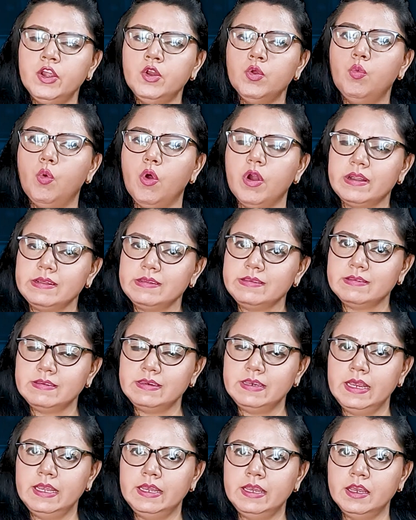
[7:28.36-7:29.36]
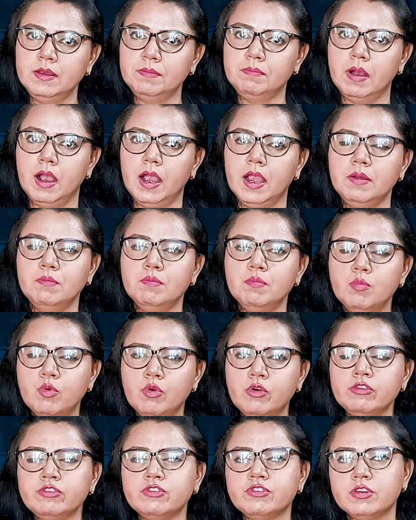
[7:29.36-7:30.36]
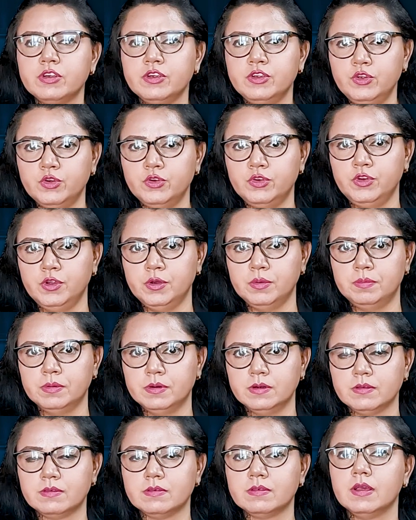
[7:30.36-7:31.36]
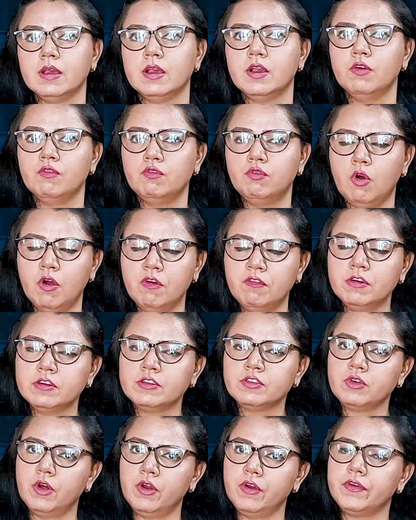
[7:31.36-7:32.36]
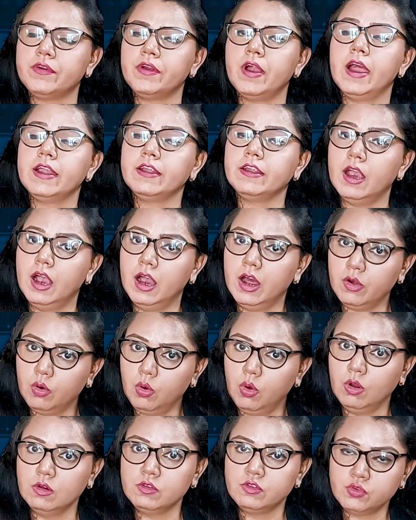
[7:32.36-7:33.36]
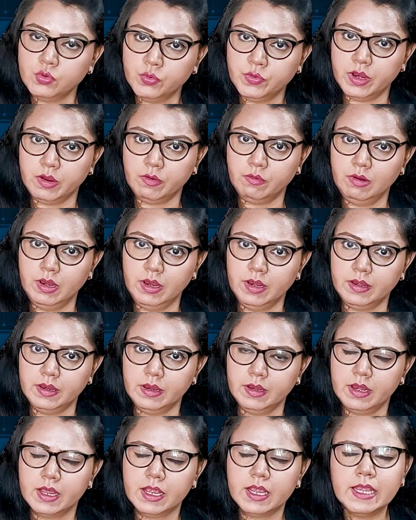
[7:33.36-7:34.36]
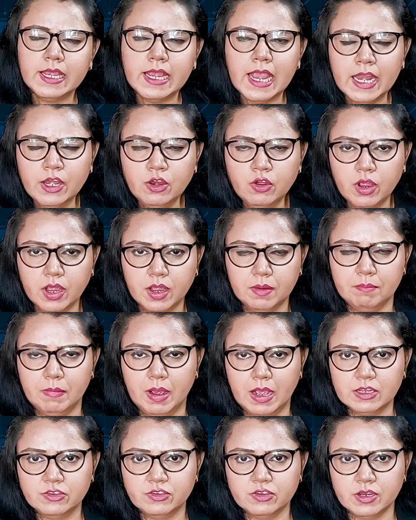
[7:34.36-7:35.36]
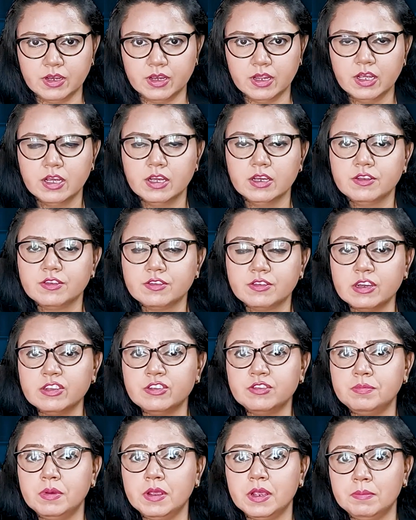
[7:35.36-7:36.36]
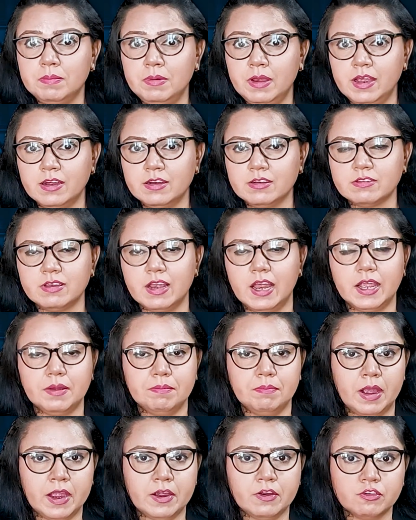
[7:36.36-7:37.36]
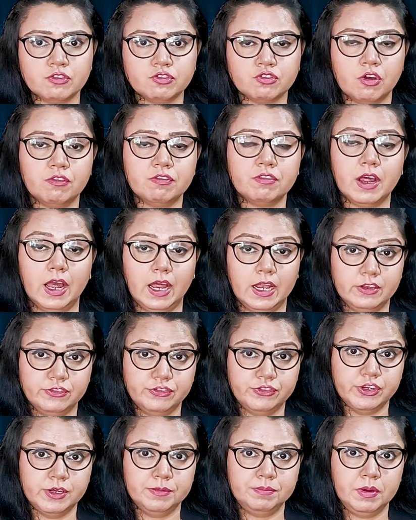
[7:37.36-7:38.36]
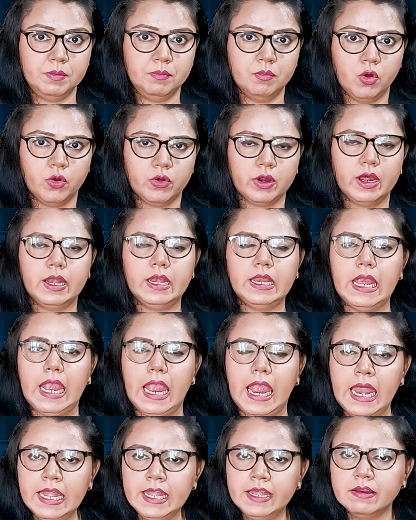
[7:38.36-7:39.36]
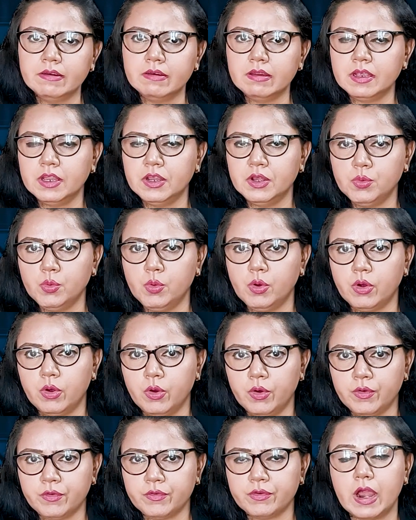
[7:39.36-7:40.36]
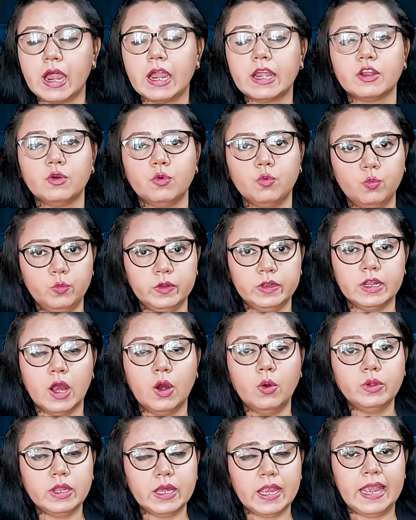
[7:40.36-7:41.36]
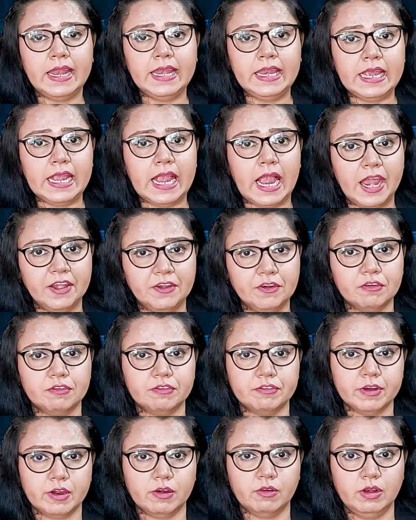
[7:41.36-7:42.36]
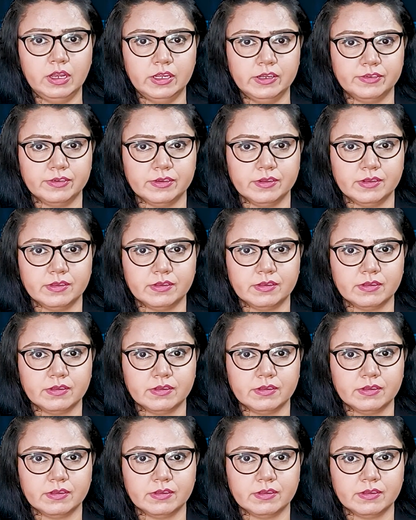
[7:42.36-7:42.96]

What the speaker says: to what is stated by most YouTubers, forwards contracts are also regulated. Can you imagine such big players like Microsoft and JP Morgan entering into a contract without any kind of regulations?